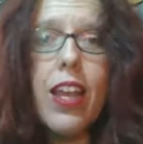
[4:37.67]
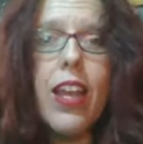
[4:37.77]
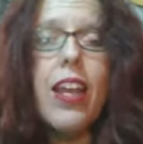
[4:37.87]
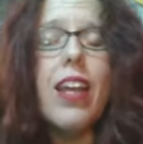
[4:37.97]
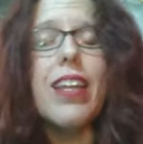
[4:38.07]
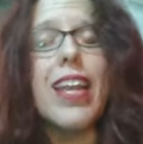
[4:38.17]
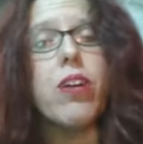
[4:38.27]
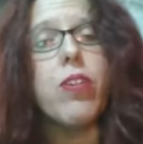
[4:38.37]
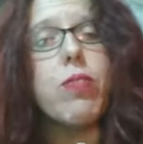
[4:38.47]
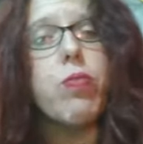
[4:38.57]
Now,
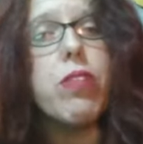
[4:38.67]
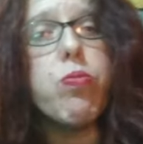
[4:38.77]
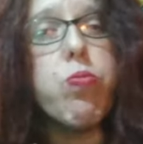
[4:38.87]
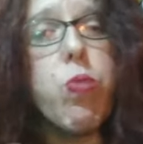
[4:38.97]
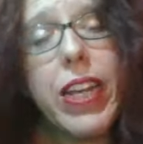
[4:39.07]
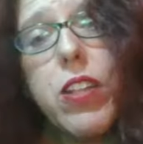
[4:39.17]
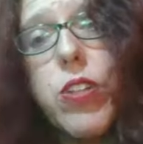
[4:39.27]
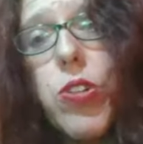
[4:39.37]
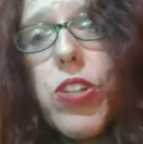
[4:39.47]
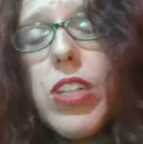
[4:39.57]
with regular
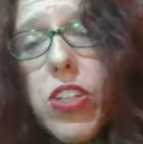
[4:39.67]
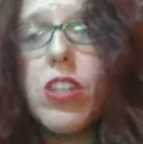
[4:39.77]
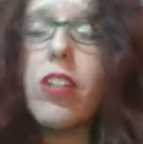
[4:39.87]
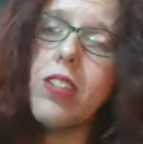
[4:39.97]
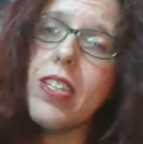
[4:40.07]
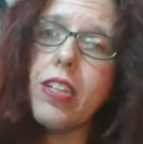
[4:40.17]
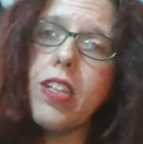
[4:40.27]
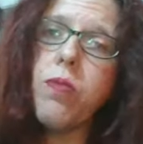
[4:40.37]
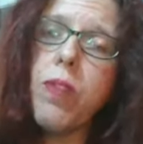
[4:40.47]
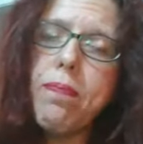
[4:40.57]
traditional
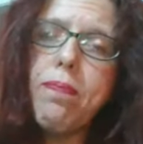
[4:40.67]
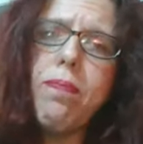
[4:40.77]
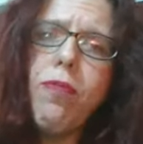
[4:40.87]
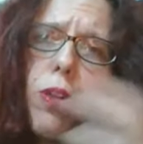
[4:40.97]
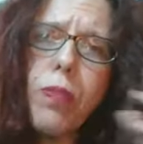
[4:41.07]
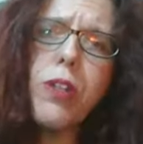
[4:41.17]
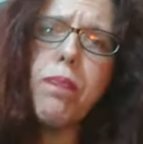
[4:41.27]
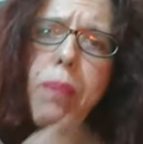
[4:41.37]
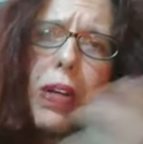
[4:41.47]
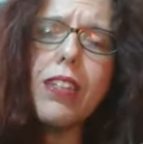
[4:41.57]
tilling, farmers
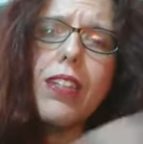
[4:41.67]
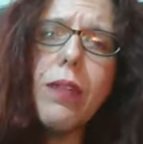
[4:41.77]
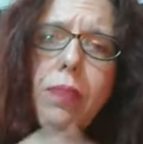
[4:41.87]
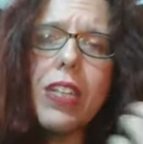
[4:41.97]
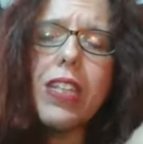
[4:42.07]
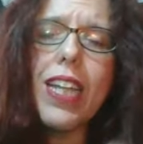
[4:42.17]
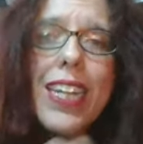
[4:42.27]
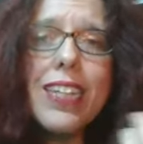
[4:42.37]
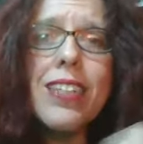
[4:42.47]
bust up the land,